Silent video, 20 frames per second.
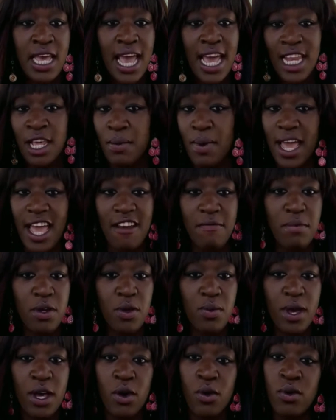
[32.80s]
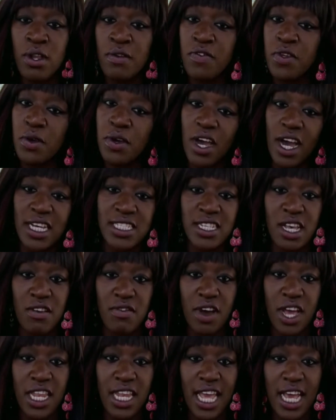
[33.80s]
Anyway, I've been where all of you guys are
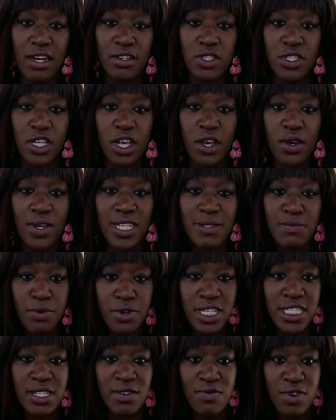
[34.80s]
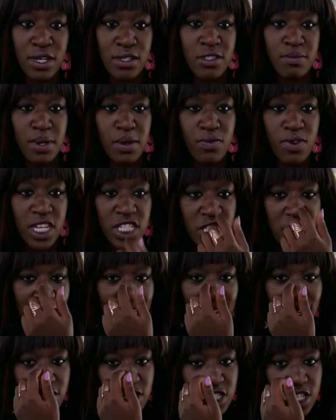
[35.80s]
right now, so it's pretty surreal to be reaching
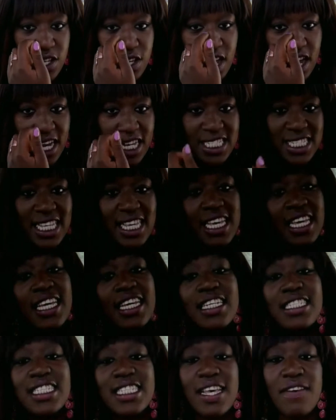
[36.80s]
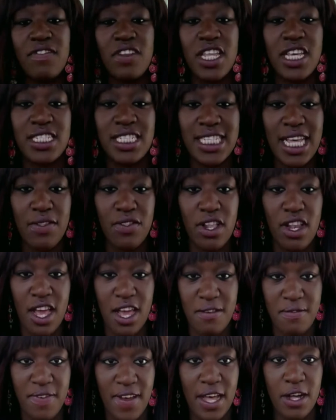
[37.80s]
out to you guys 7 years down the
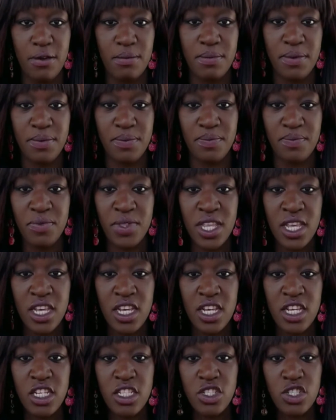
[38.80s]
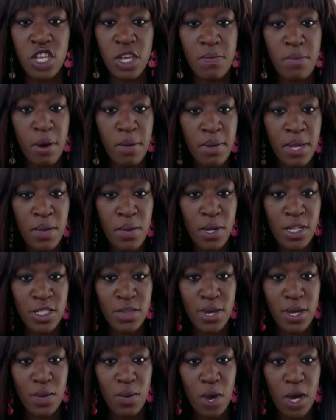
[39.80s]
line for help. So you're probably
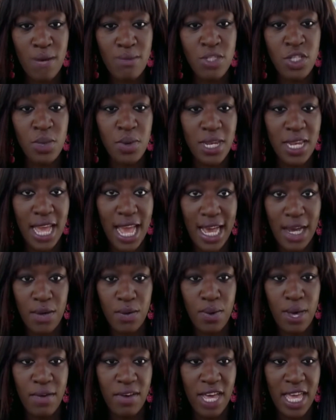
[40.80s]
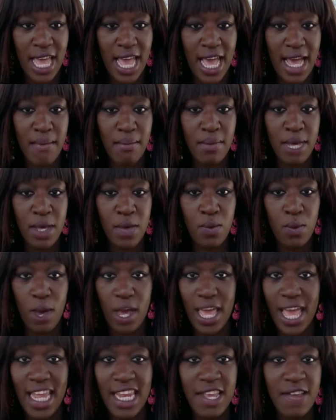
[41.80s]
wondering what I'm doing now, where I am, and
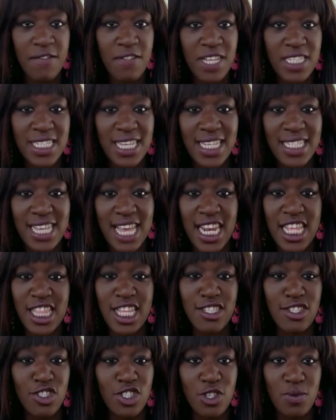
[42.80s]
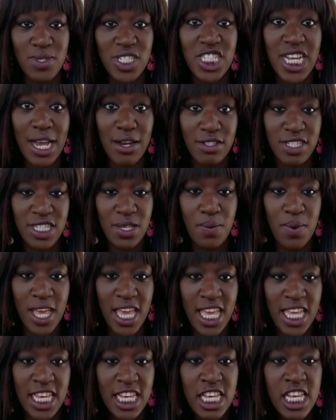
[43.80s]
why any of this has anything to do with Charity
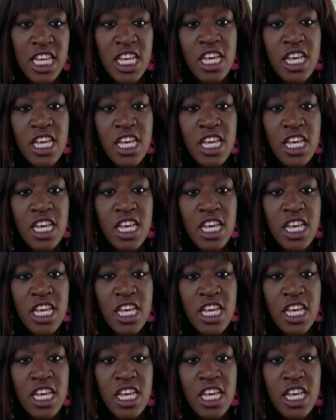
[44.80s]
Week.